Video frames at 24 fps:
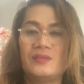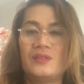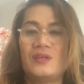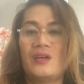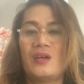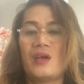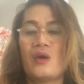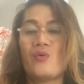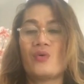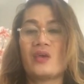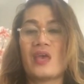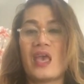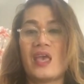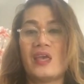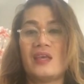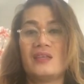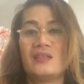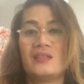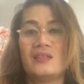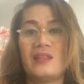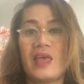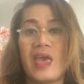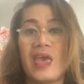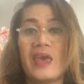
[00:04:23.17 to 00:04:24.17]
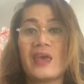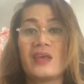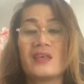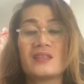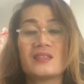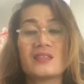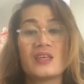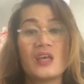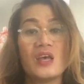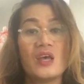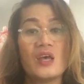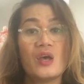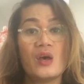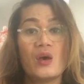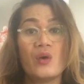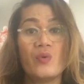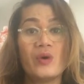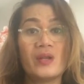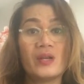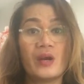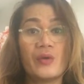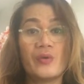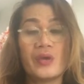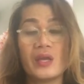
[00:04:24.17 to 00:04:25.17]
Okay, next, what
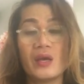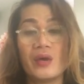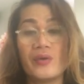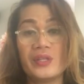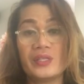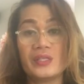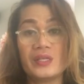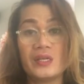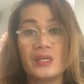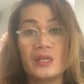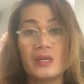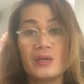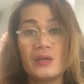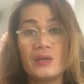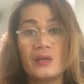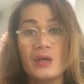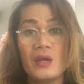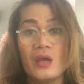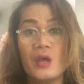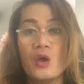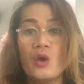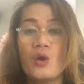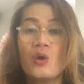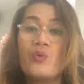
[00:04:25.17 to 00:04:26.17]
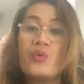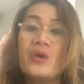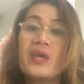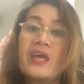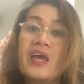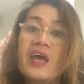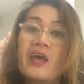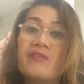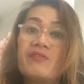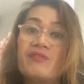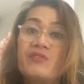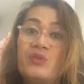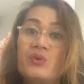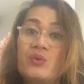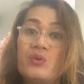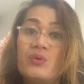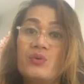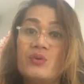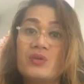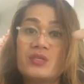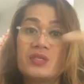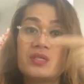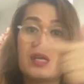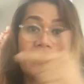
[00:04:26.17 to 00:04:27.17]
are we going to do? We have to
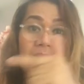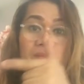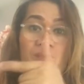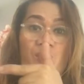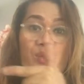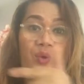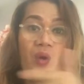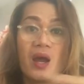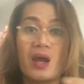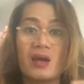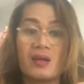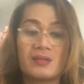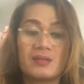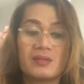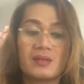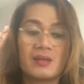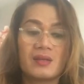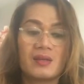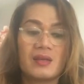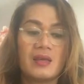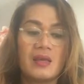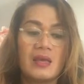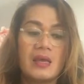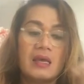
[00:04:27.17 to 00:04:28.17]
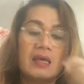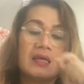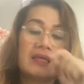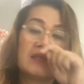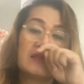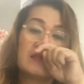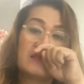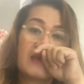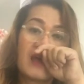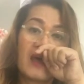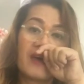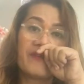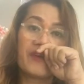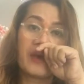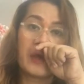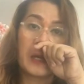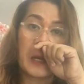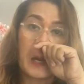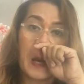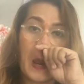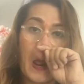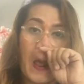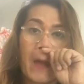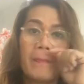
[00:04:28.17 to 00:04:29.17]
subtract. 7
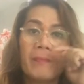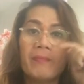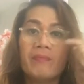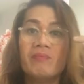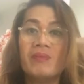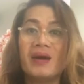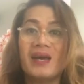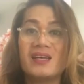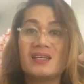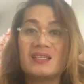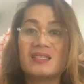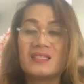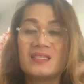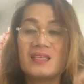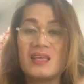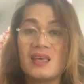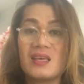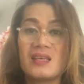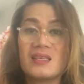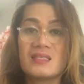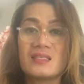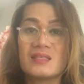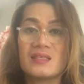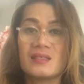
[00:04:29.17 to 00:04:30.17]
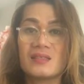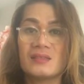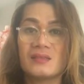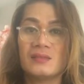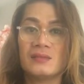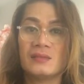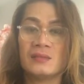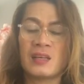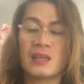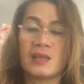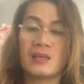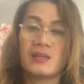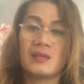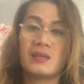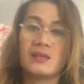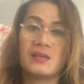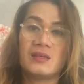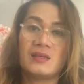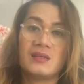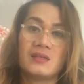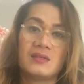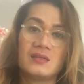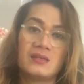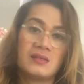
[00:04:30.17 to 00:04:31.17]
minus 6
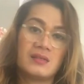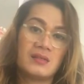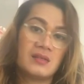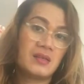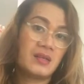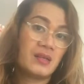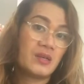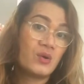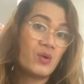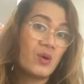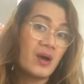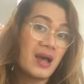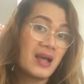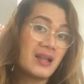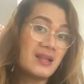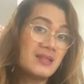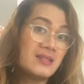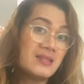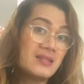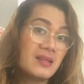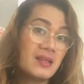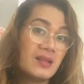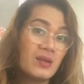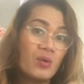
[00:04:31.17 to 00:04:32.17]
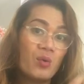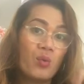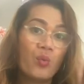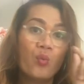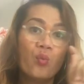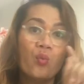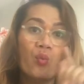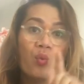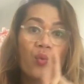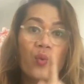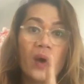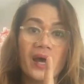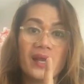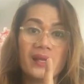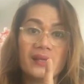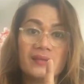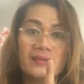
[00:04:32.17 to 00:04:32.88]
equals 1.